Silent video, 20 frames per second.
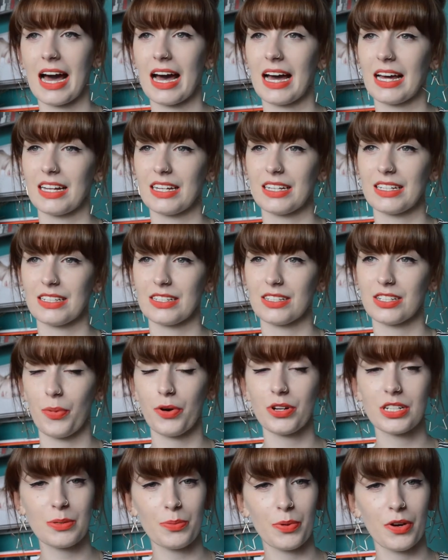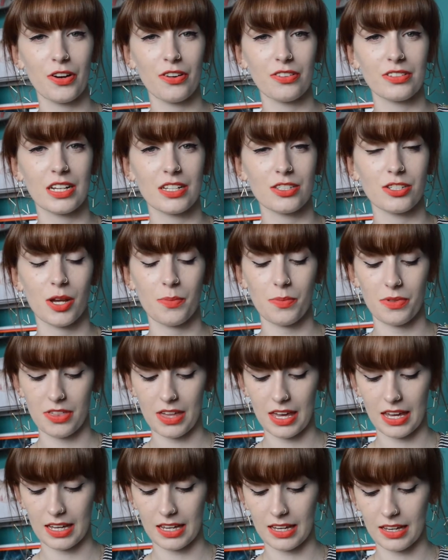and body butter and that type of
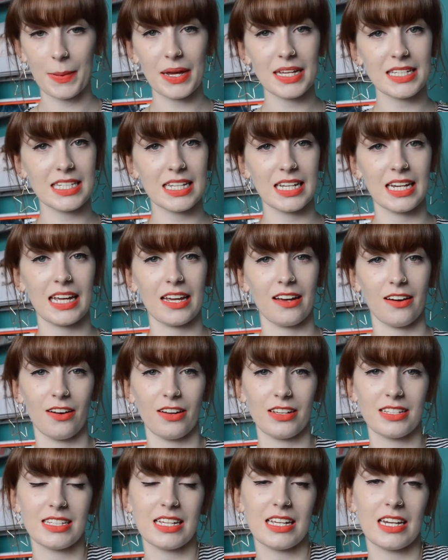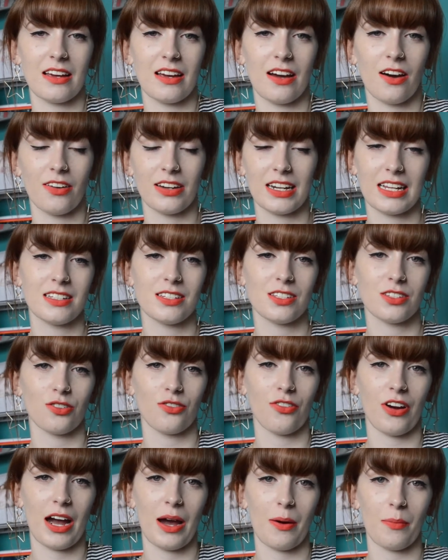thing. Basically, I seen it on
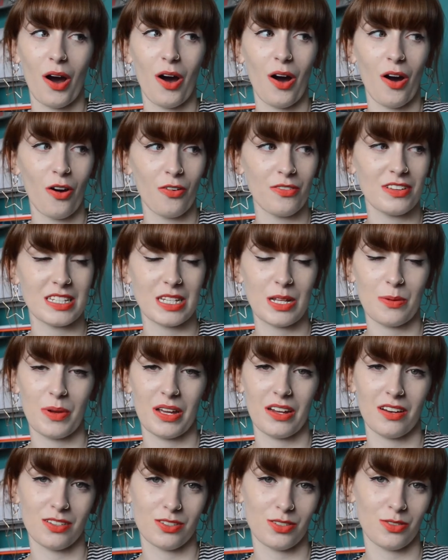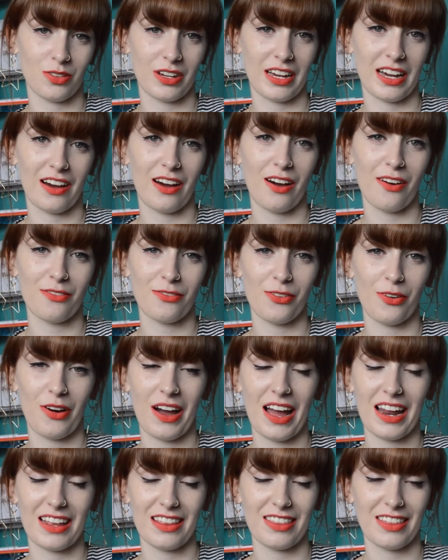Instagram. Obviously, being a sucker
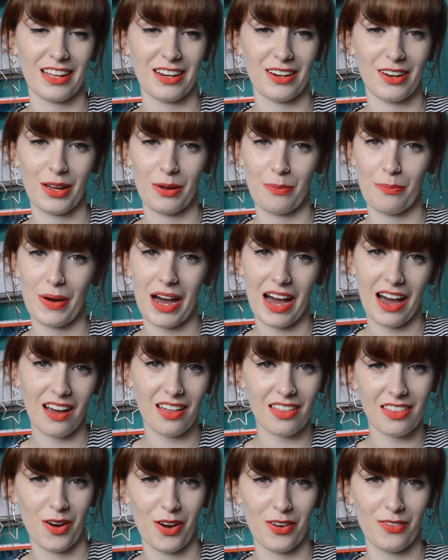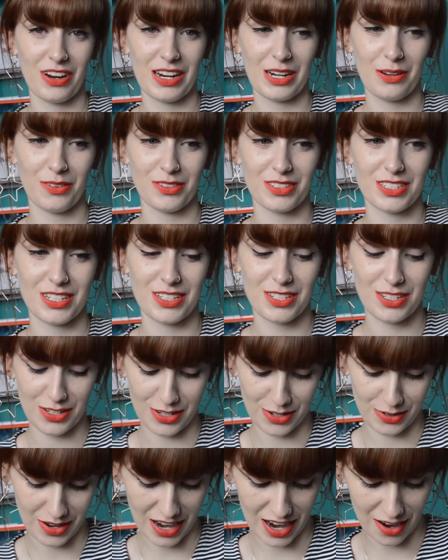for anything like bath, I really wanted
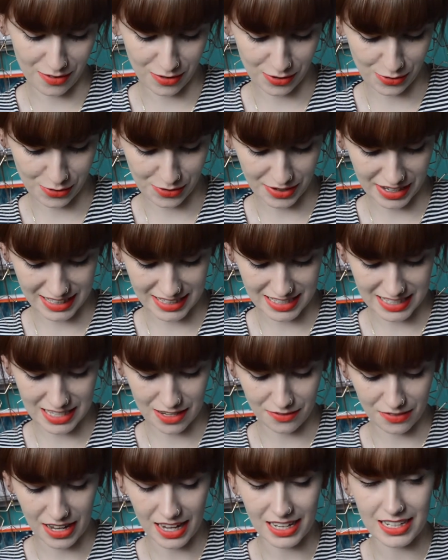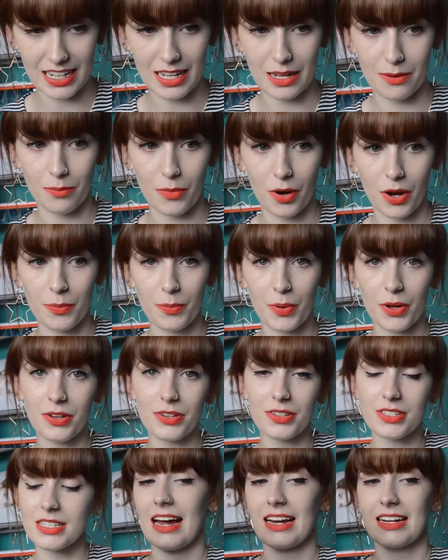to have a look and see if they had it in my
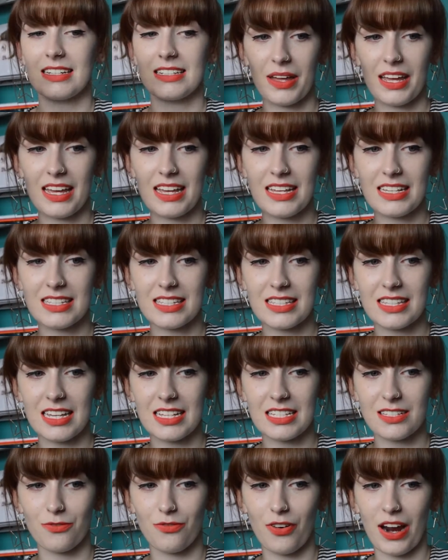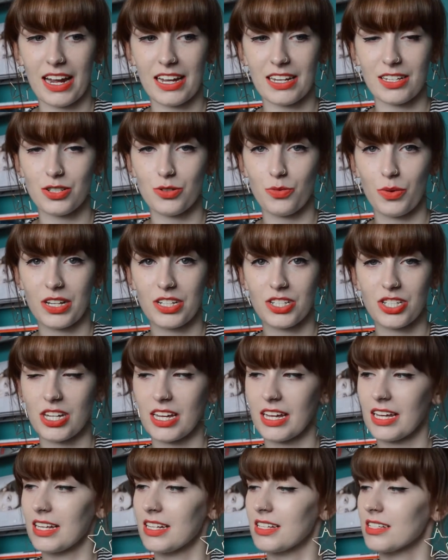Boots. And it is this range
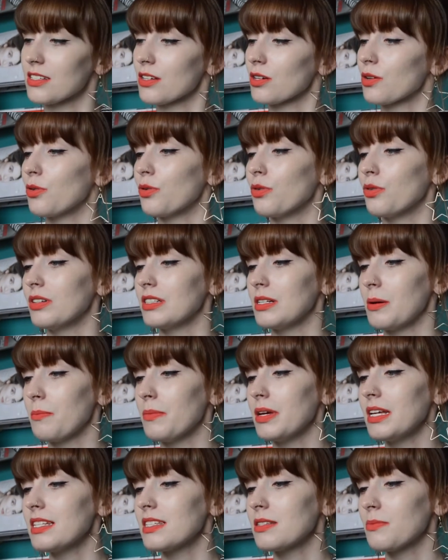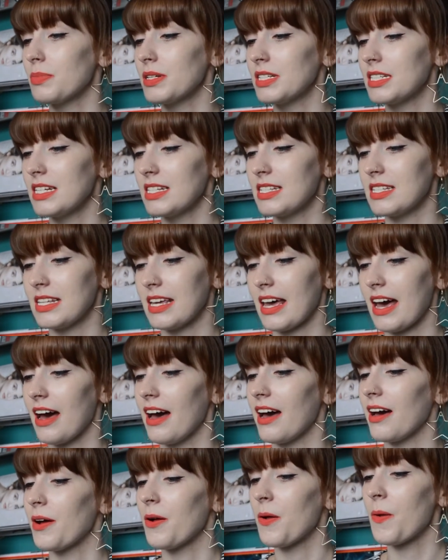which is called Miss
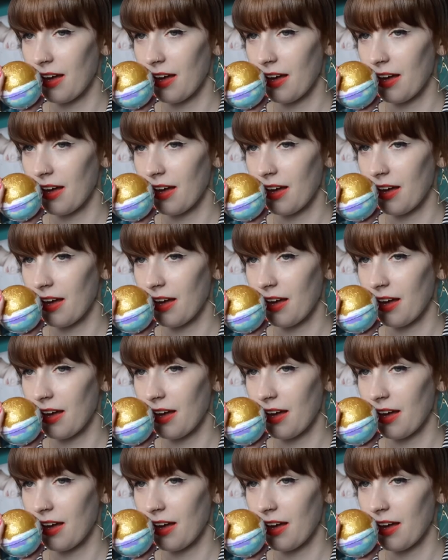Patisserie.